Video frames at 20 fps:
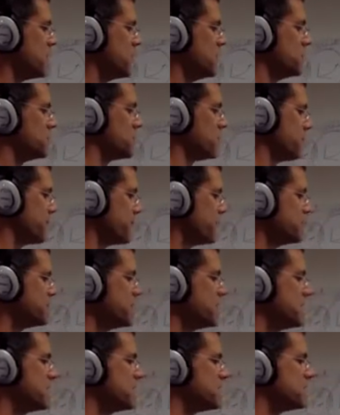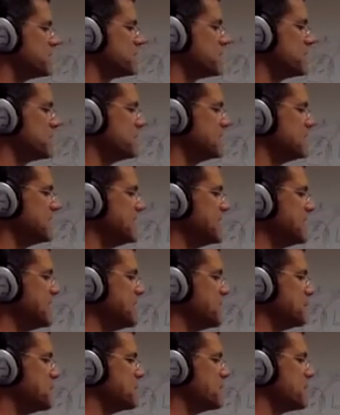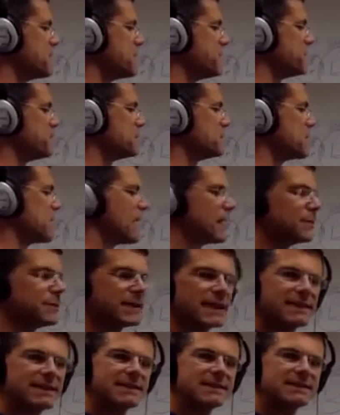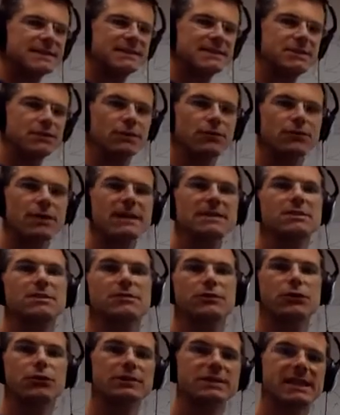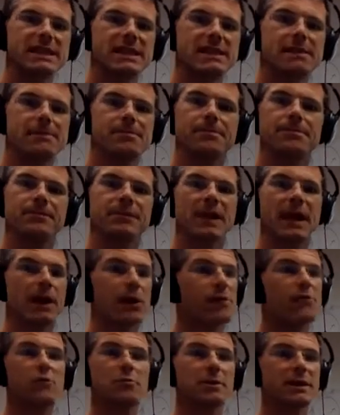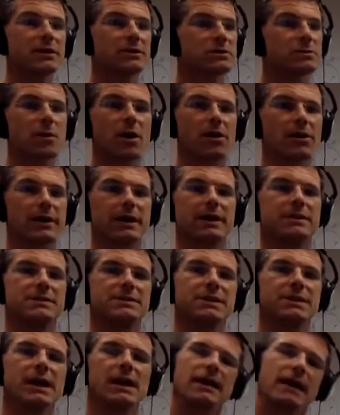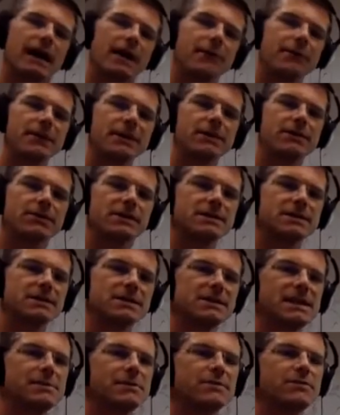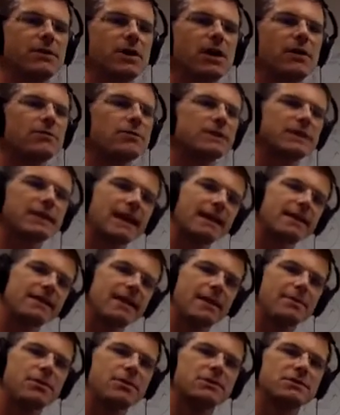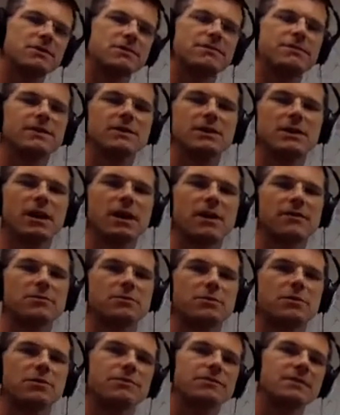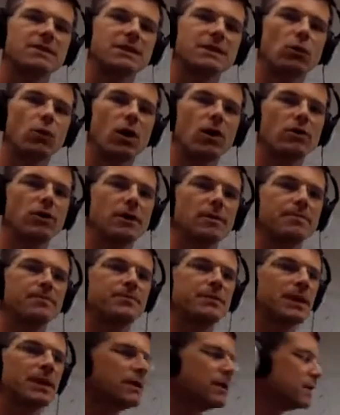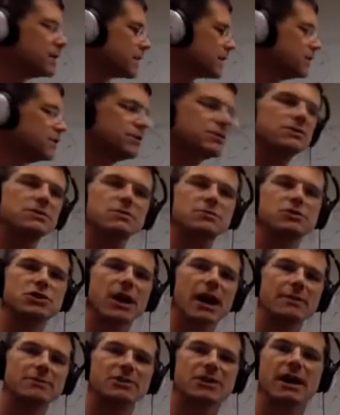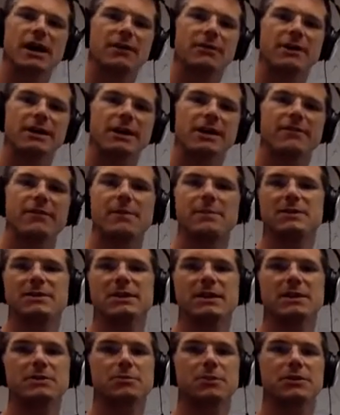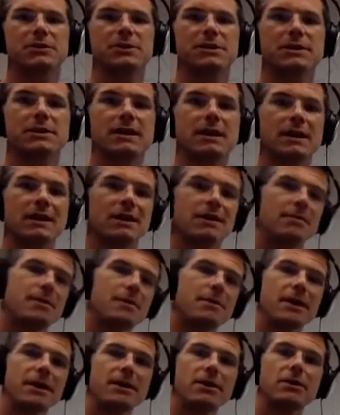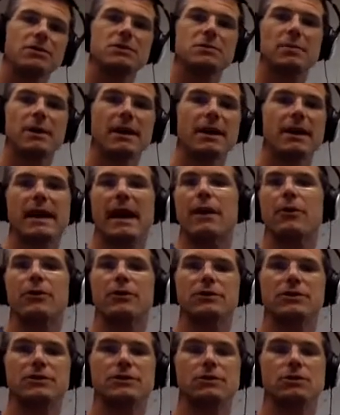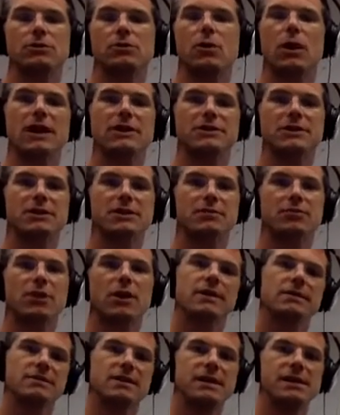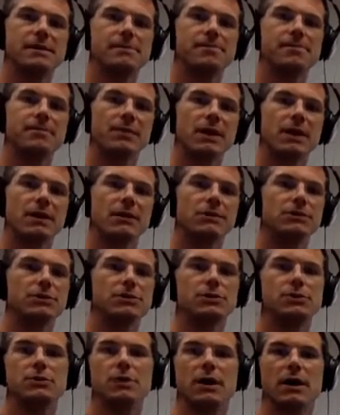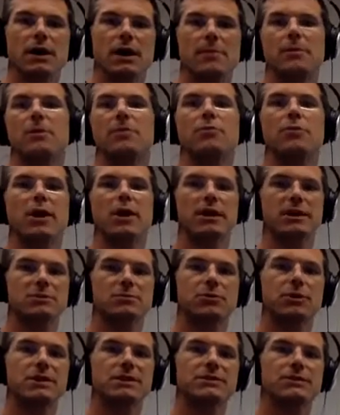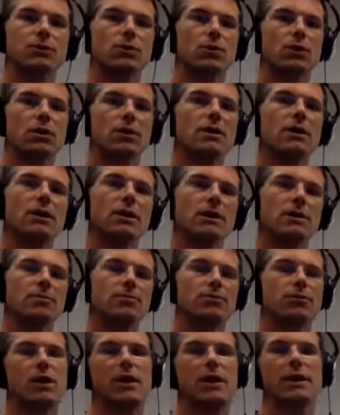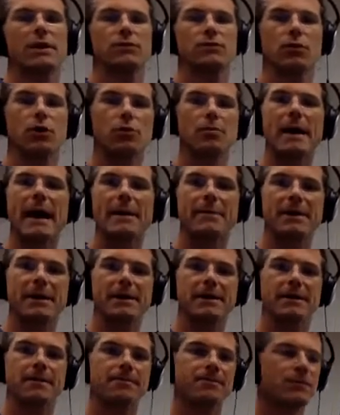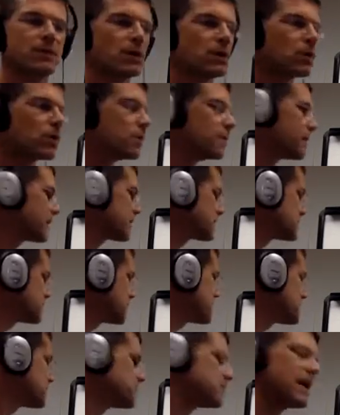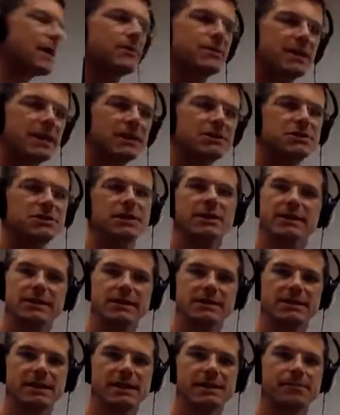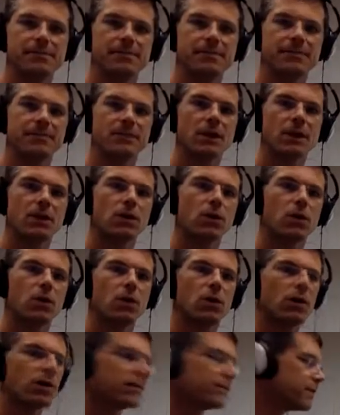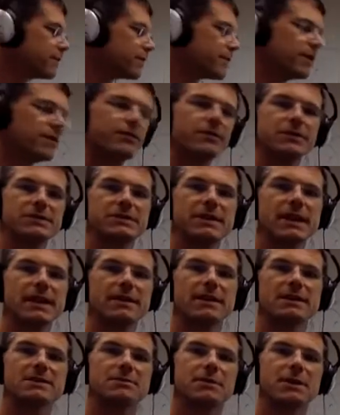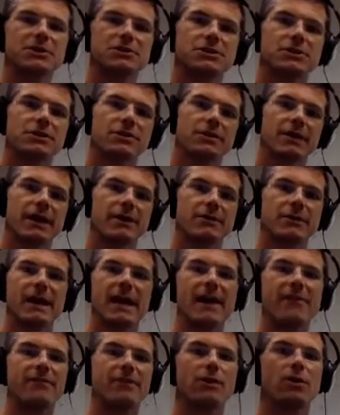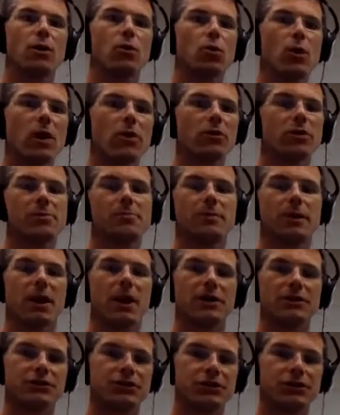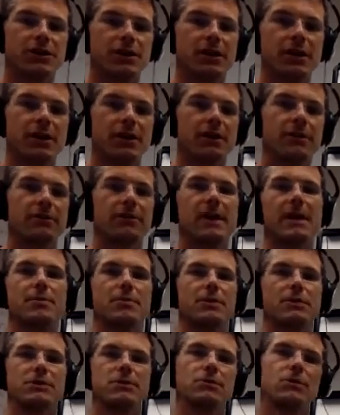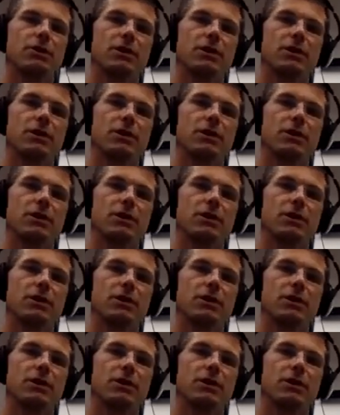So the first is team. So how do we get the rest of your team, however big or small it is, how do we get the rest of the team involved with getting that person feeling comfortable, feeling welcome? Can you do some job shadowing? If I'm a salesperson, maybe I can go spend an hour or two watching the product team do a couple of product sprints or product road mapping. Or I can spend some time with the engineering team. Or the very first day, let's make sure that we have a welcome lunch for that person.